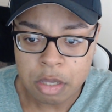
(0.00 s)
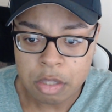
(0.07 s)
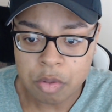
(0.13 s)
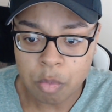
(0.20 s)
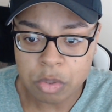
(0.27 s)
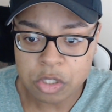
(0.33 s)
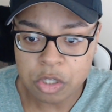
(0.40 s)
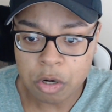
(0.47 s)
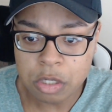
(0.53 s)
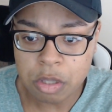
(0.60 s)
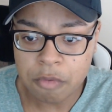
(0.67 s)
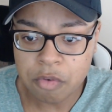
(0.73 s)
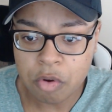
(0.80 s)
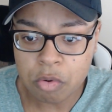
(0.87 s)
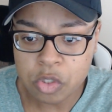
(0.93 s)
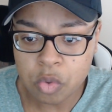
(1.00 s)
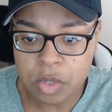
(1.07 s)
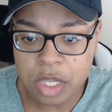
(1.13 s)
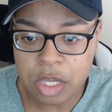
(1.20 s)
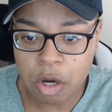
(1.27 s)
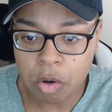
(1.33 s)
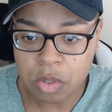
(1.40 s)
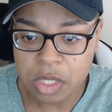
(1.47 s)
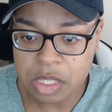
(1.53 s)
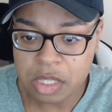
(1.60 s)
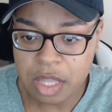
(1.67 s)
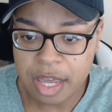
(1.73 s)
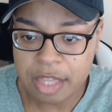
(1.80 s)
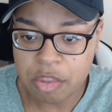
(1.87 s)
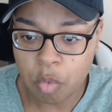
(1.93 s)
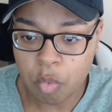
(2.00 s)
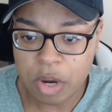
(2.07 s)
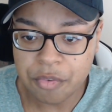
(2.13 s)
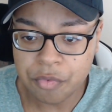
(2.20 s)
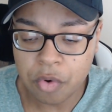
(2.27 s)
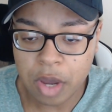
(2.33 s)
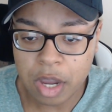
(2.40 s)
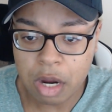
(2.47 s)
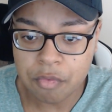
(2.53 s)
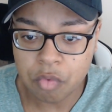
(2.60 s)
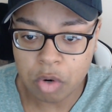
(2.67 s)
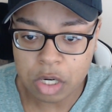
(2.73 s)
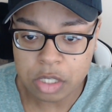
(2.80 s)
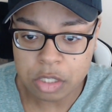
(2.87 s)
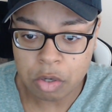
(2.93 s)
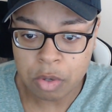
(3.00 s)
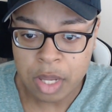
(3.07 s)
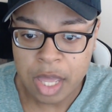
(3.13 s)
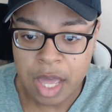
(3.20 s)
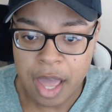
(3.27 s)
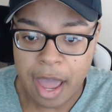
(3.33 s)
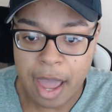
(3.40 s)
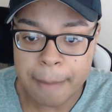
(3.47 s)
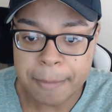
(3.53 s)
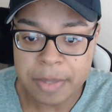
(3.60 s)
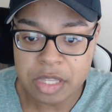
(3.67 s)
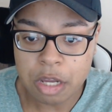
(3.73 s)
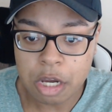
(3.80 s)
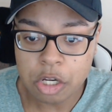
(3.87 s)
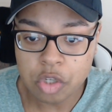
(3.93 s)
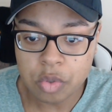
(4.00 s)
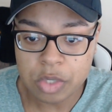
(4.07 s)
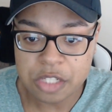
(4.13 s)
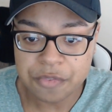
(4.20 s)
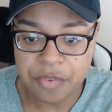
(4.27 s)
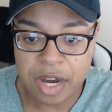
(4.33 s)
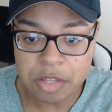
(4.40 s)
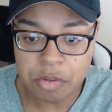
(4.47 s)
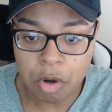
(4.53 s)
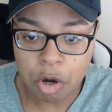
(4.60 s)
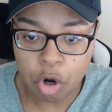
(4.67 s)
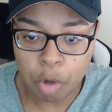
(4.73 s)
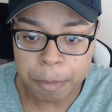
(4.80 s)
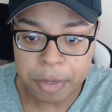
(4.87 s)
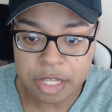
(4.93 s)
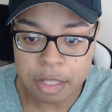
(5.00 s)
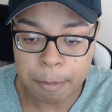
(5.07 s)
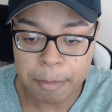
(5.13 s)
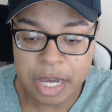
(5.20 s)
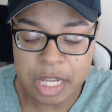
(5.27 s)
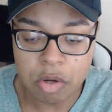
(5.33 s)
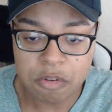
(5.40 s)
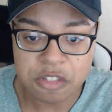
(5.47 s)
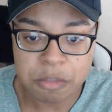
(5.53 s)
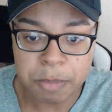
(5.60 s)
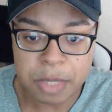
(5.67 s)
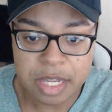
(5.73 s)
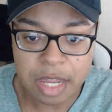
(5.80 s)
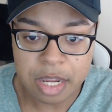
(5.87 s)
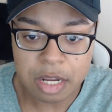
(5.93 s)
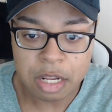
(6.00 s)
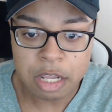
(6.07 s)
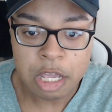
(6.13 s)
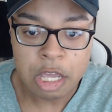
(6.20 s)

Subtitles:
The return of Kozuki Odin and the rightful heir of Wano had been the country's final hope in a manner of speaking,